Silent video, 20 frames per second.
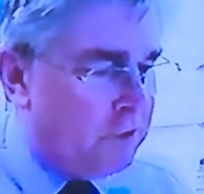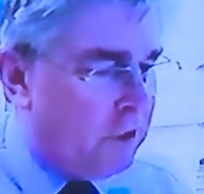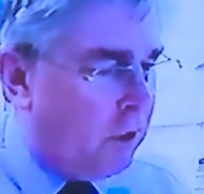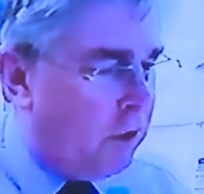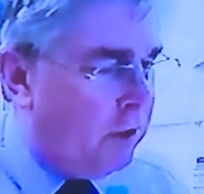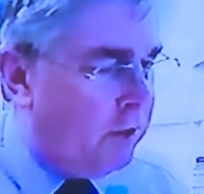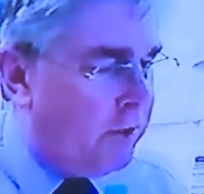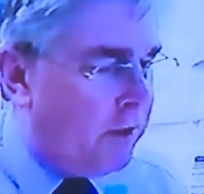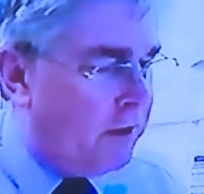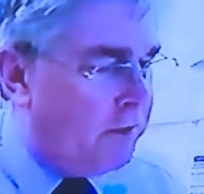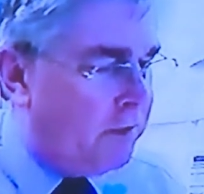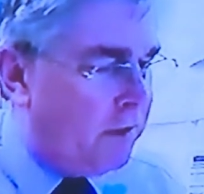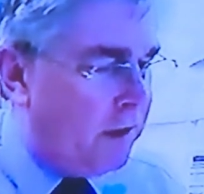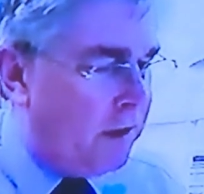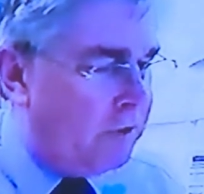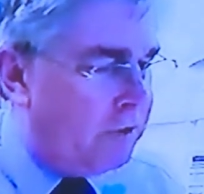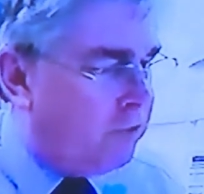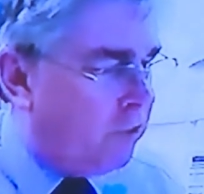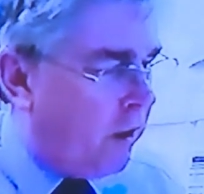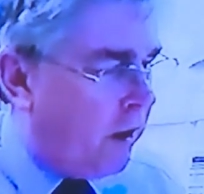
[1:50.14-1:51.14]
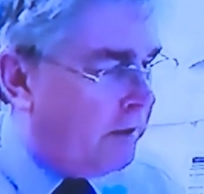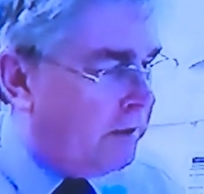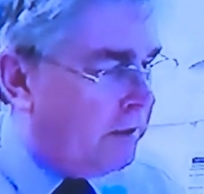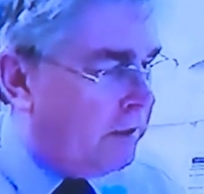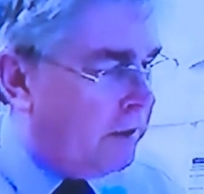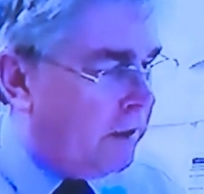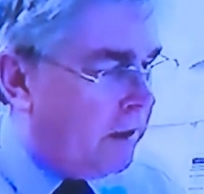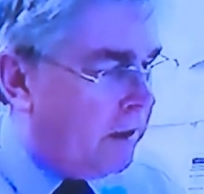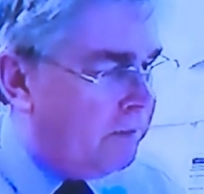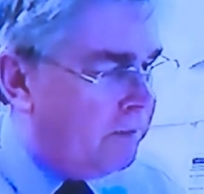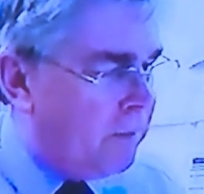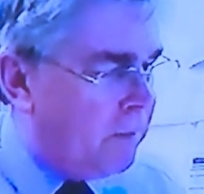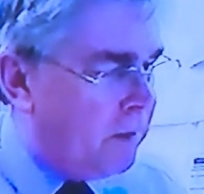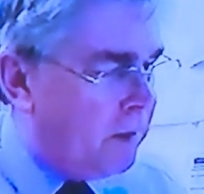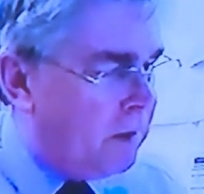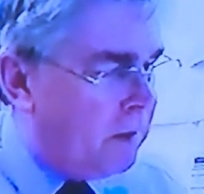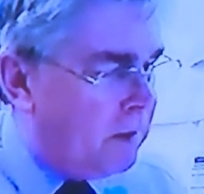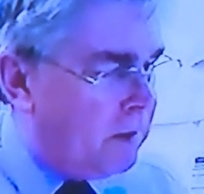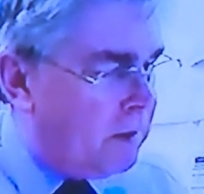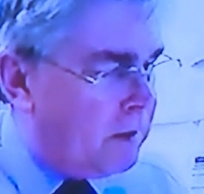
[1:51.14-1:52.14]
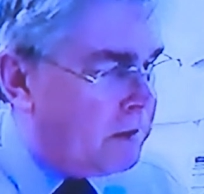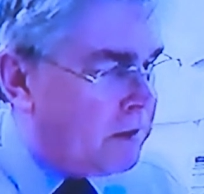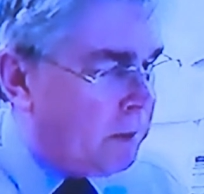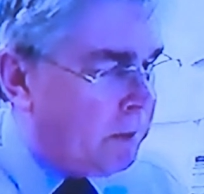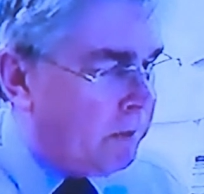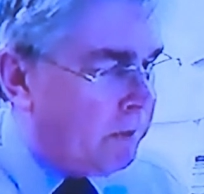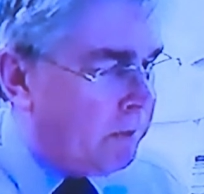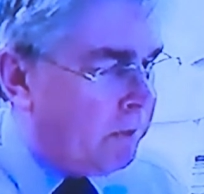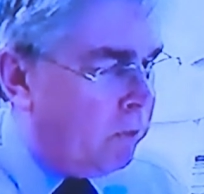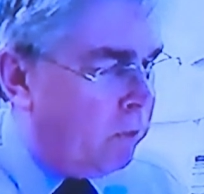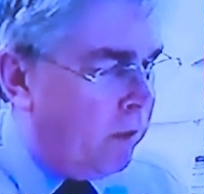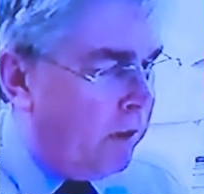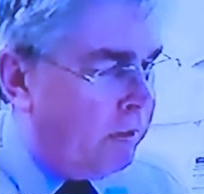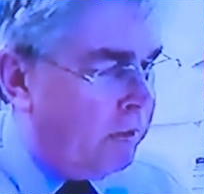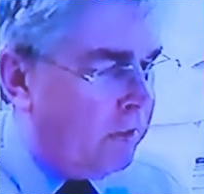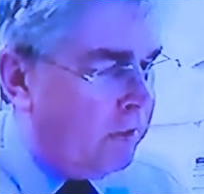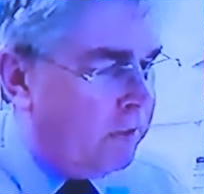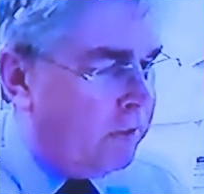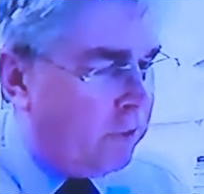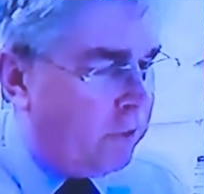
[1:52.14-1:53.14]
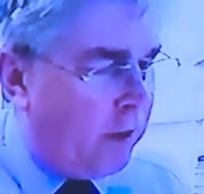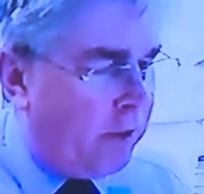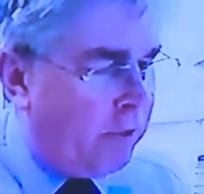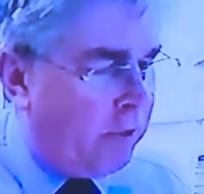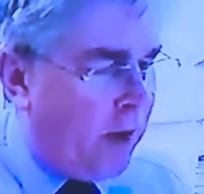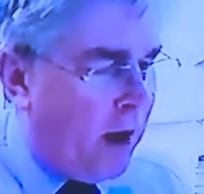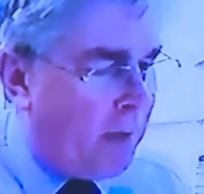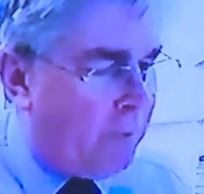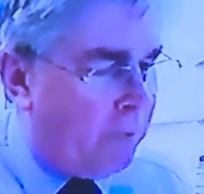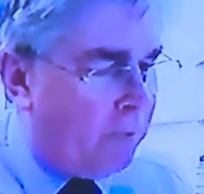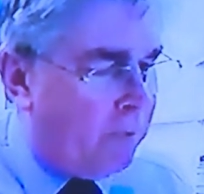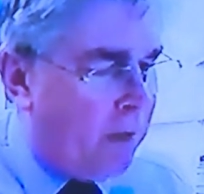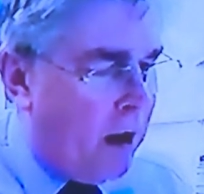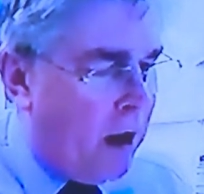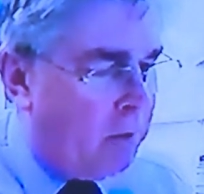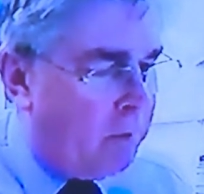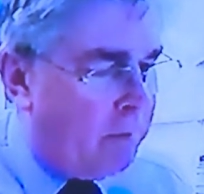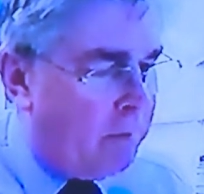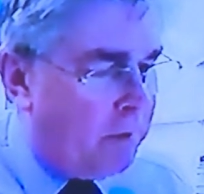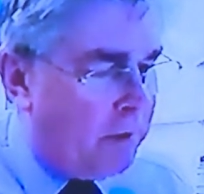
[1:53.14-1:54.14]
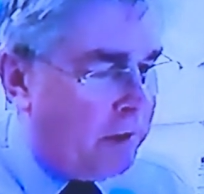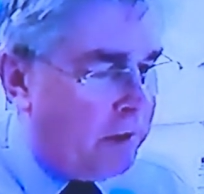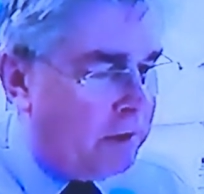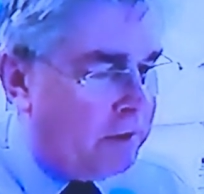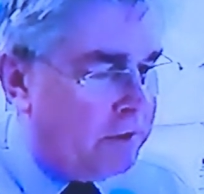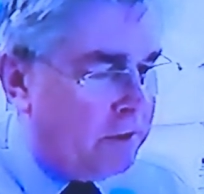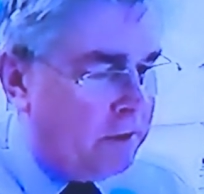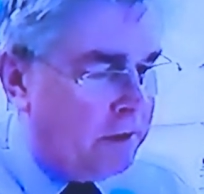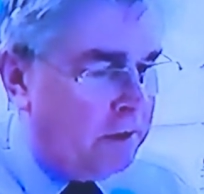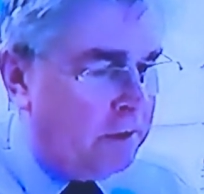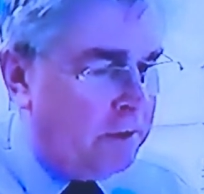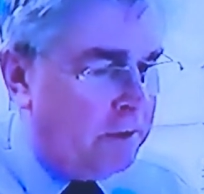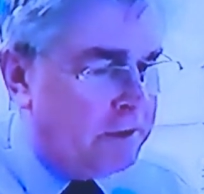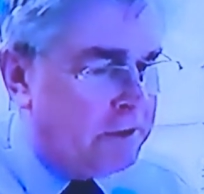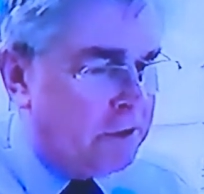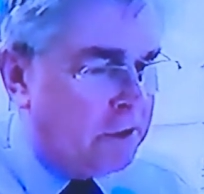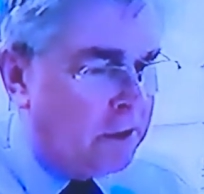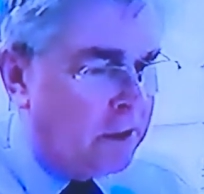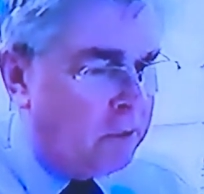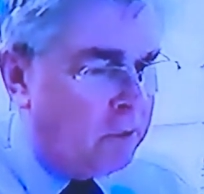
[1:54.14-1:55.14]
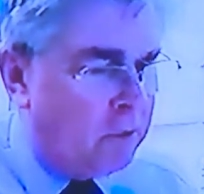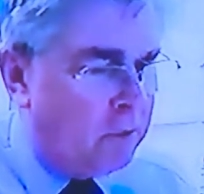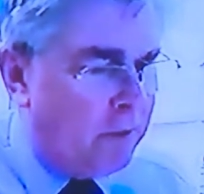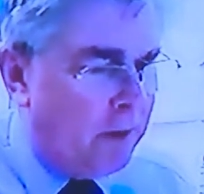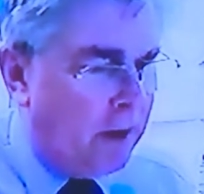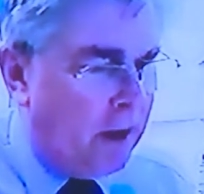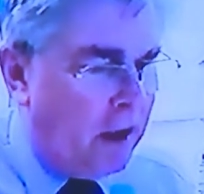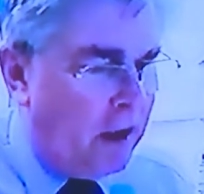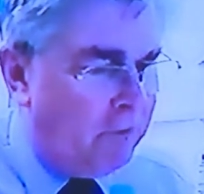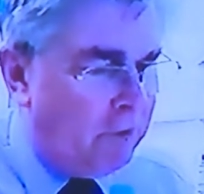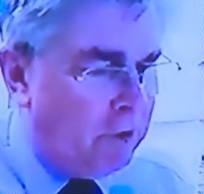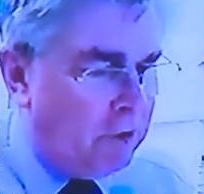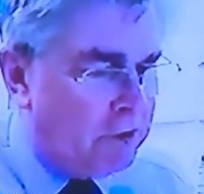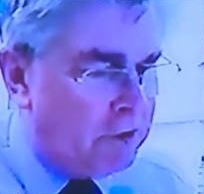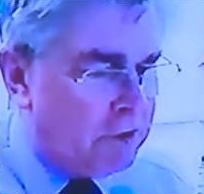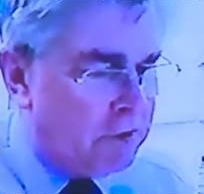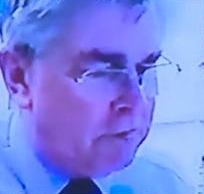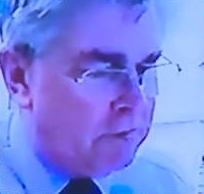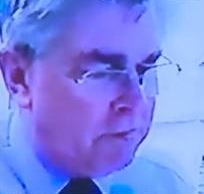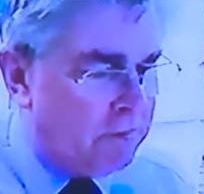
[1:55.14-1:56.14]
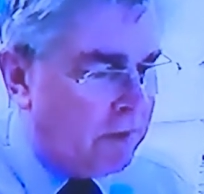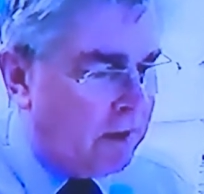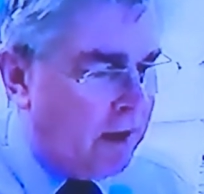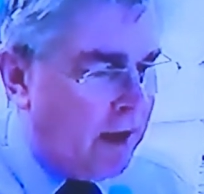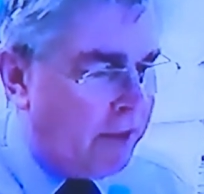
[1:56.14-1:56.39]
noted that they had tried, uh, some at the point, they tried wraparound, but he continued his delinquent behaviors.